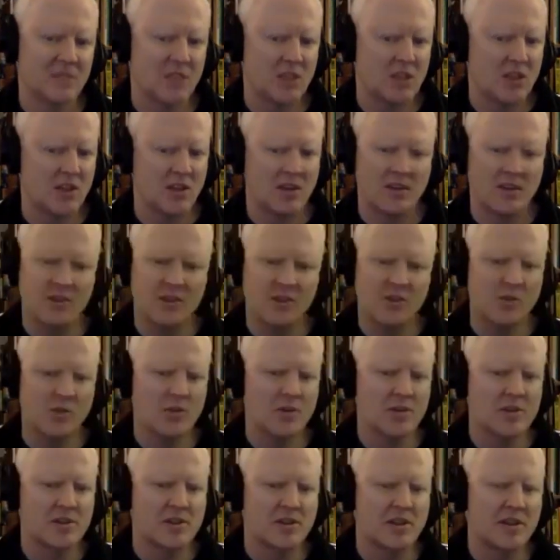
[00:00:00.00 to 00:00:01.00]
No
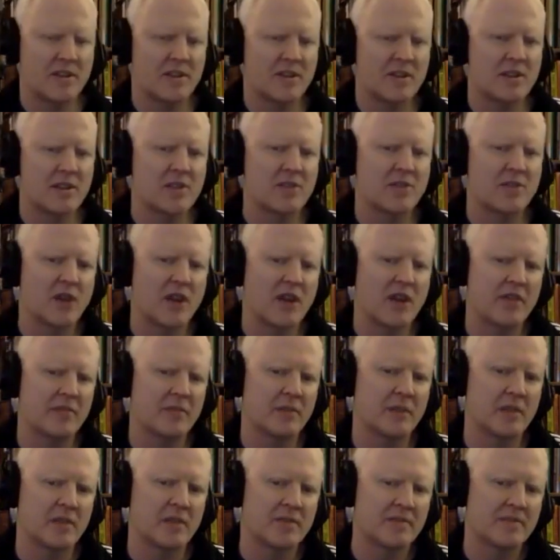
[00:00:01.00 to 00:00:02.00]
worries, Glenn. Thanks for having
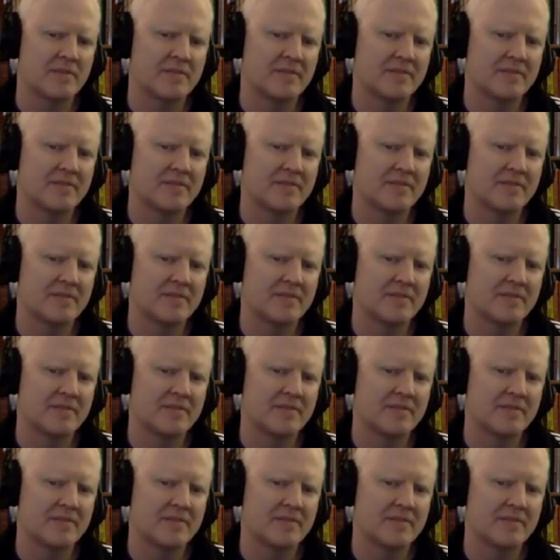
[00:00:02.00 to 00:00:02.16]
me.